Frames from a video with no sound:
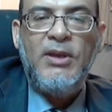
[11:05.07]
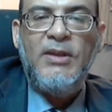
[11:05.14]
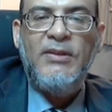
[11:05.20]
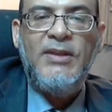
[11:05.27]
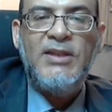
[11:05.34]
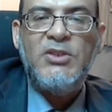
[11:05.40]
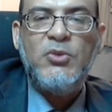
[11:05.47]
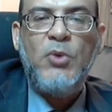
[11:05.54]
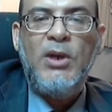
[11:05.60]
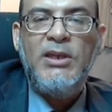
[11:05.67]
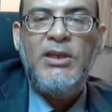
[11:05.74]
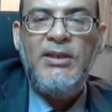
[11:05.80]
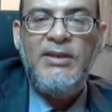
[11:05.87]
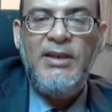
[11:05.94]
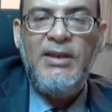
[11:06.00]
That's why
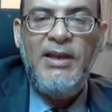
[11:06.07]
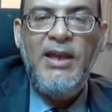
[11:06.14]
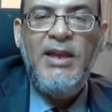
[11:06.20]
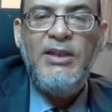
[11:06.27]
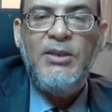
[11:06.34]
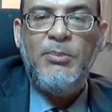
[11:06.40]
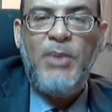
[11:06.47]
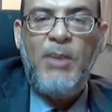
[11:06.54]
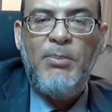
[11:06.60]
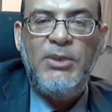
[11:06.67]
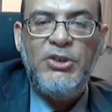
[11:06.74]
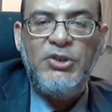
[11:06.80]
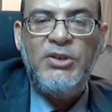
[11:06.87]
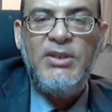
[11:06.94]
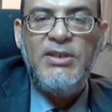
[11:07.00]
he delayed
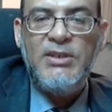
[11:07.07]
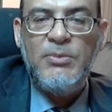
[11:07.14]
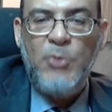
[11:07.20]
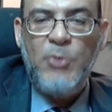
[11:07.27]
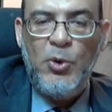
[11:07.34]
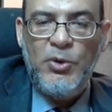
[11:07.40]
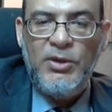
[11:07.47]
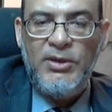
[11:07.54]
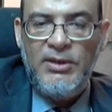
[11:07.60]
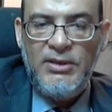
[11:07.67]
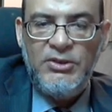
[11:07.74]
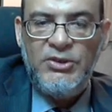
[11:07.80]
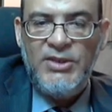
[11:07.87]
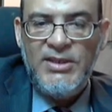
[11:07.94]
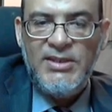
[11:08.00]
publishing his book
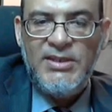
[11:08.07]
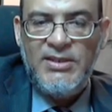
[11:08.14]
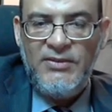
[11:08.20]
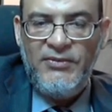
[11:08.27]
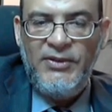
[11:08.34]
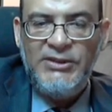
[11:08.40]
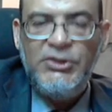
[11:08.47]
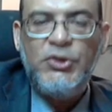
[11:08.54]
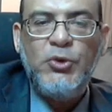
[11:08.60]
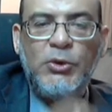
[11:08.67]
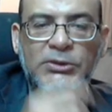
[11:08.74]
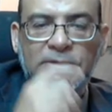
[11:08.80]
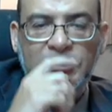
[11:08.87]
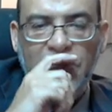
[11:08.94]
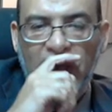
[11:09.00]
just a very
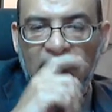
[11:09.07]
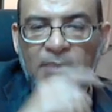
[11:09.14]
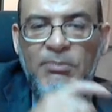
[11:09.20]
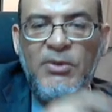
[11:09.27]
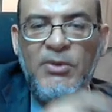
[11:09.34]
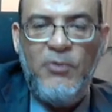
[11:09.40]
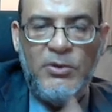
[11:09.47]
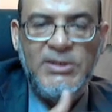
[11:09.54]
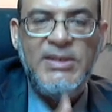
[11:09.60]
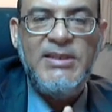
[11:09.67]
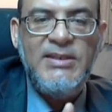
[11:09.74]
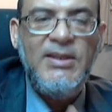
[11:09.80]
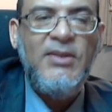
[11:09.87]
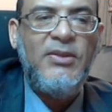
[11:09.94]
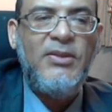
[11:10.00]
short time before his
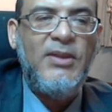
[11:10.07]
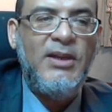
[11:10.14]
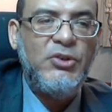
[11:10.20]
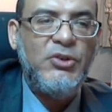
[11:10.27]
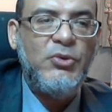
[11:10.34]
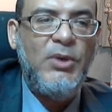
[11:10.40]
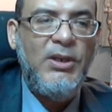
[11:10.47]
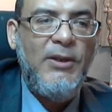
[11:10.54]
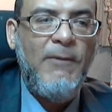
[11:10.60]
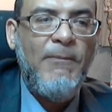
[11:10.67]
death, actually.